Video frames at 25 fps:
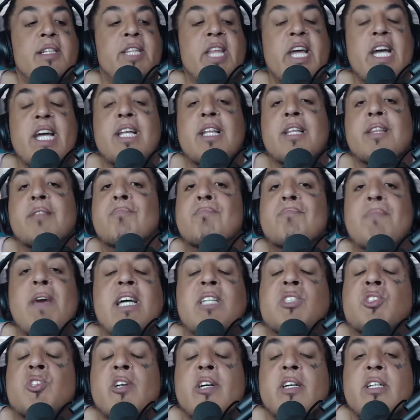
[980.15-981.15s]
think
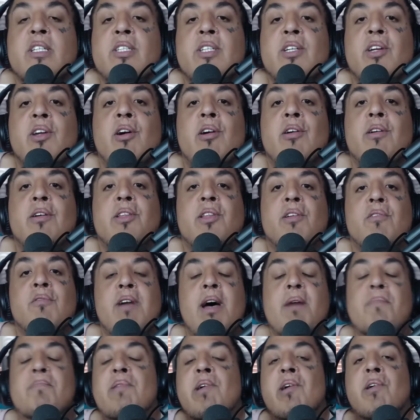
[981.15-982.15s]
Matrix, you know, the
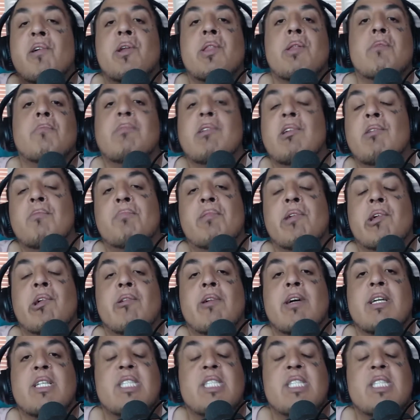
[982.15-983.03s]
red pill and the blue pill,